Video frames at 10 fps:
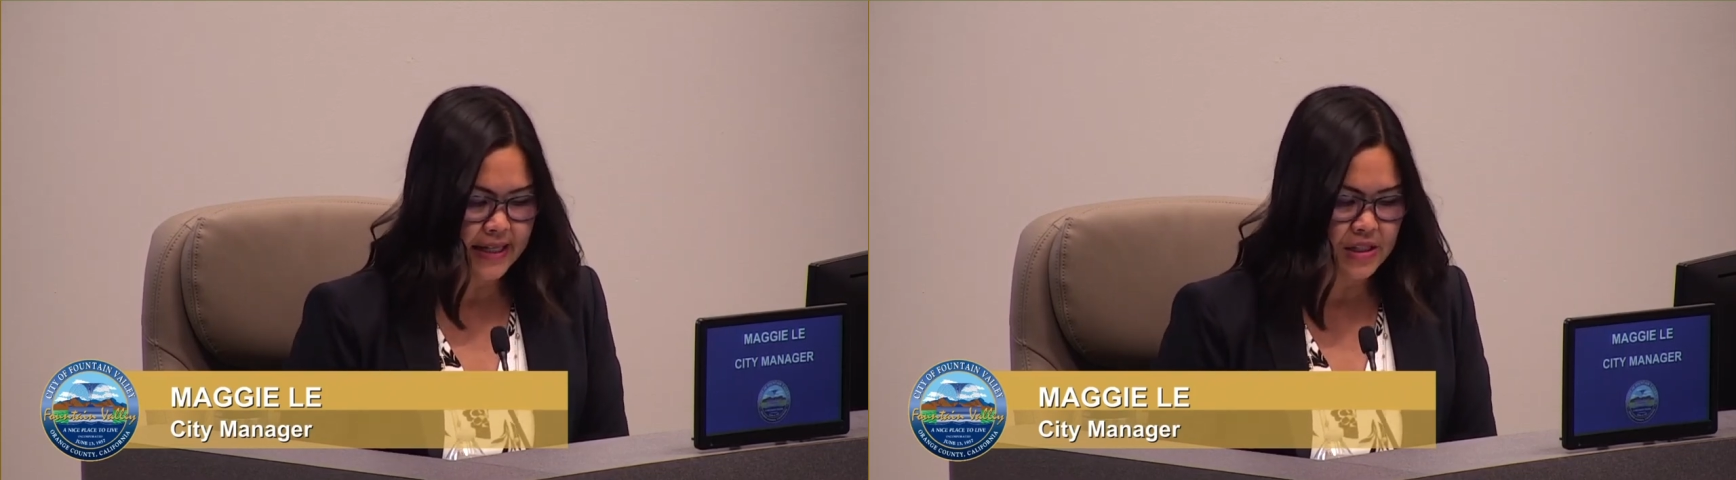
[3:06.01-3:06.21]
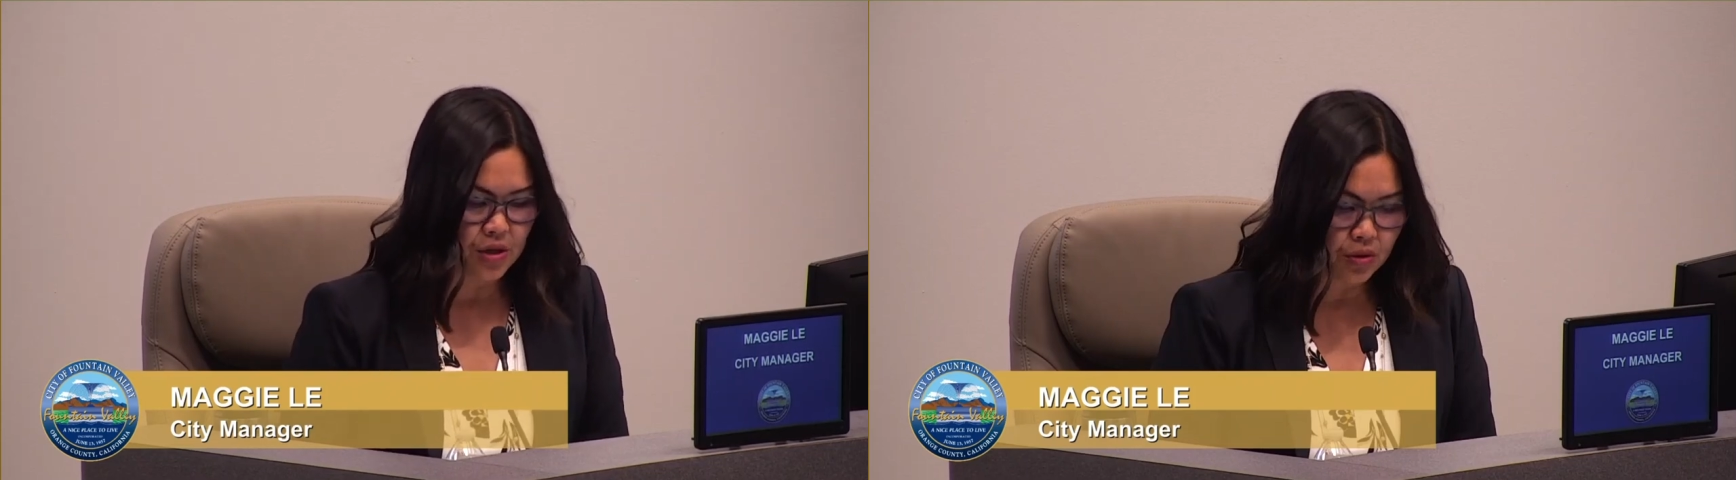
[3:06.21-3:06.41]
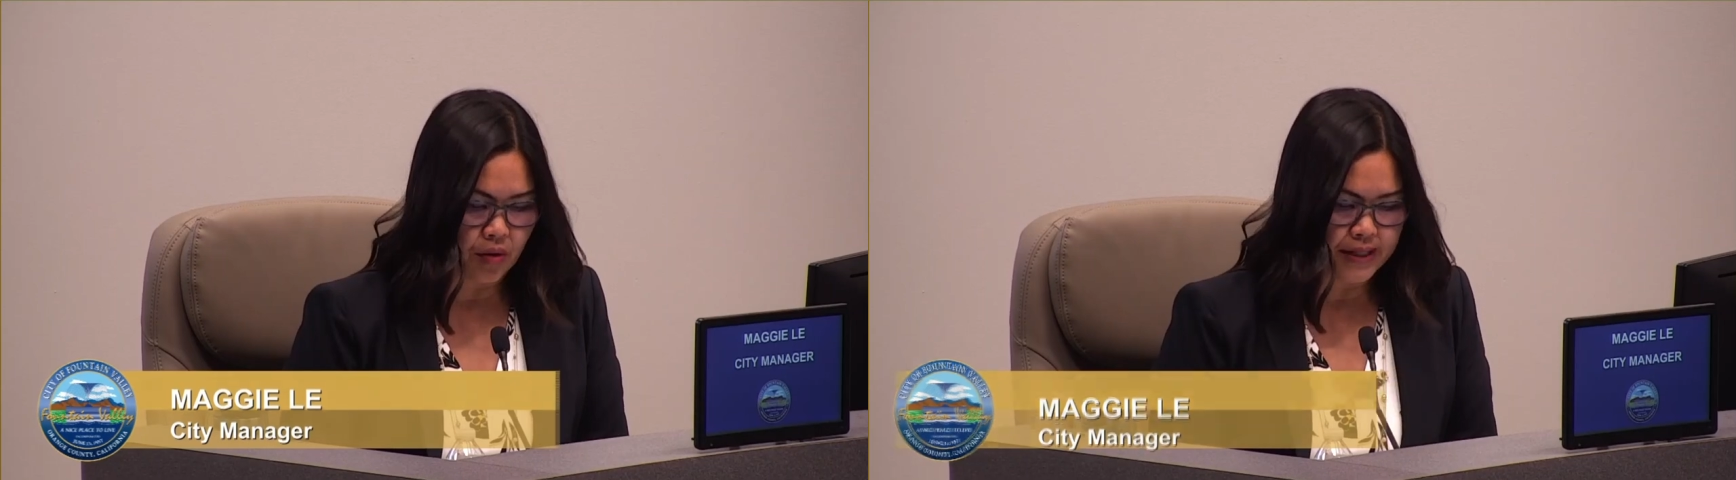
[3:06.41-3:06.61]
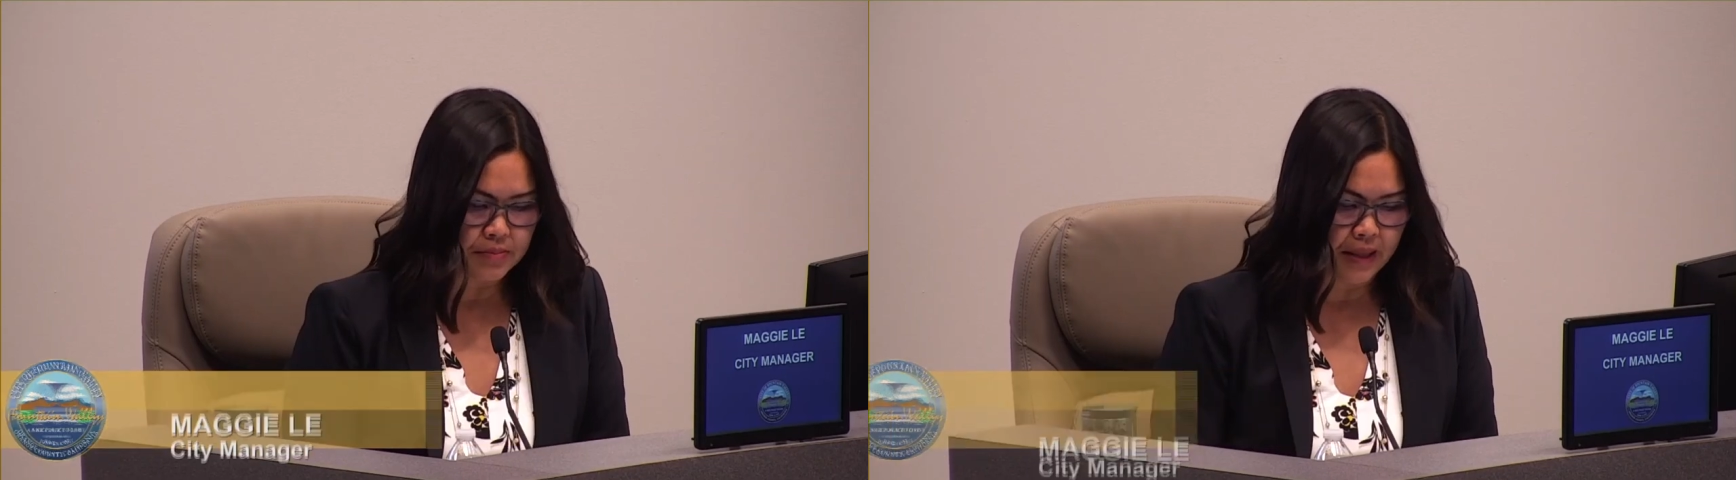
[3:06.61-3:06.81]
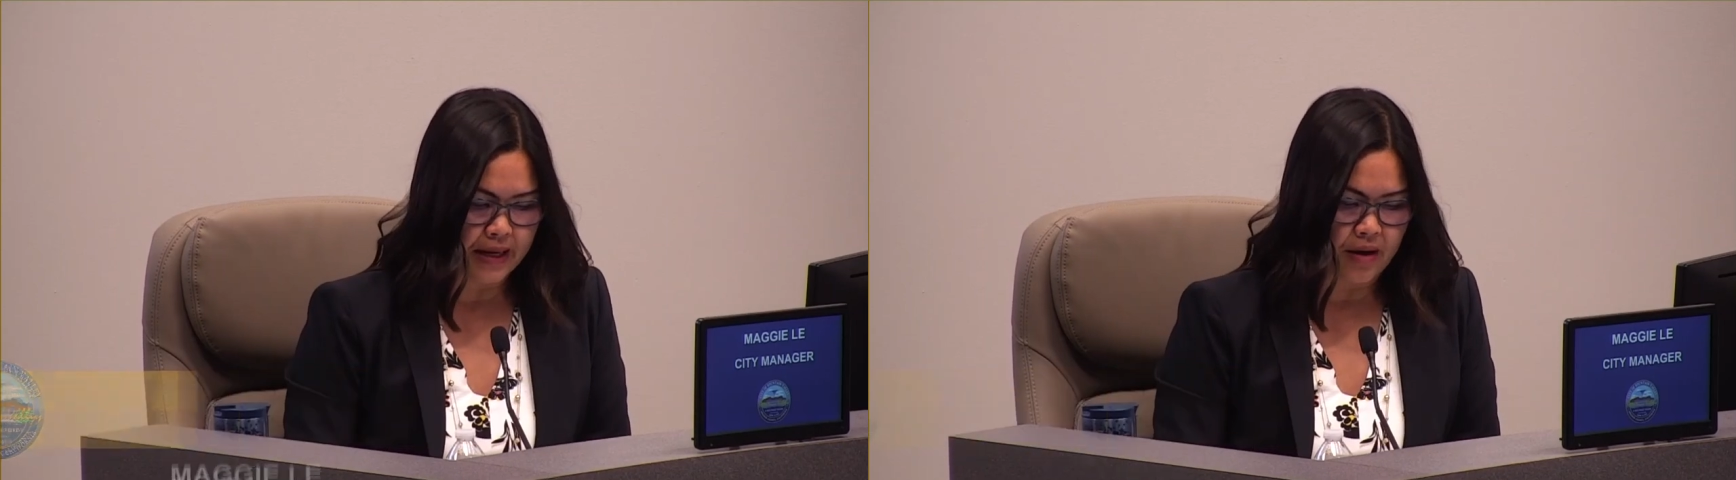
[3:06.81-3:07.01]
and
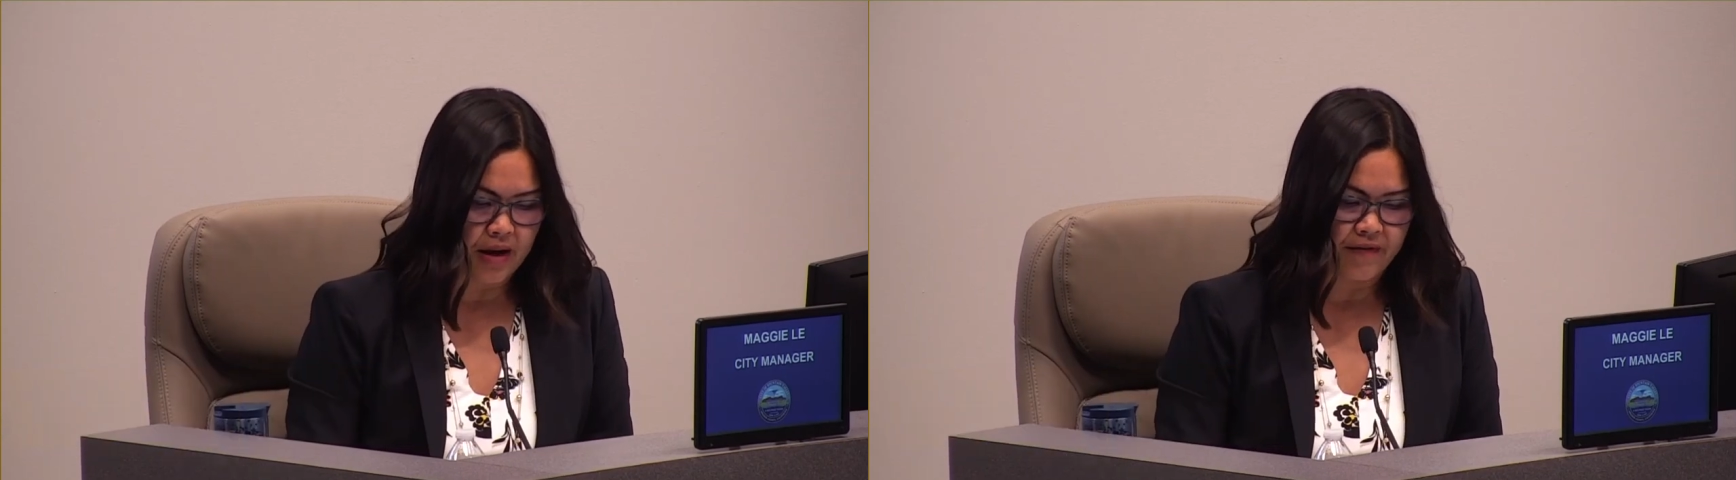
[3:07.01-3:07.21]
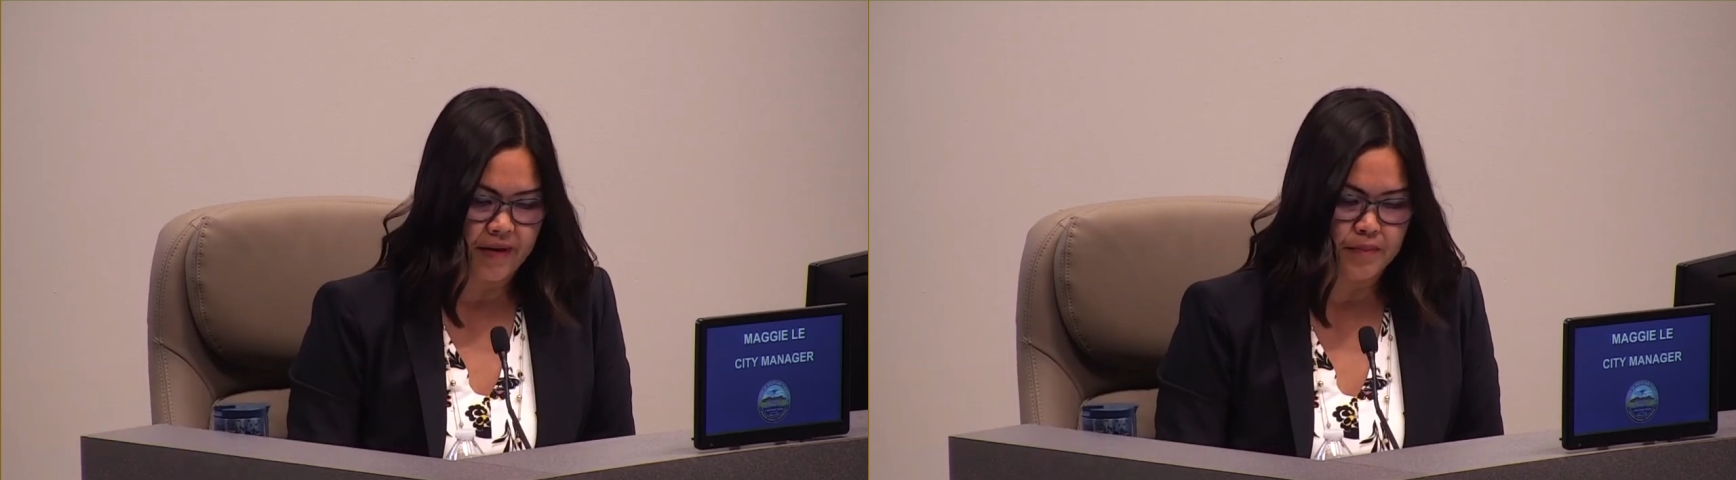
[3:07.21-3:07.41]
Stonecrest Playground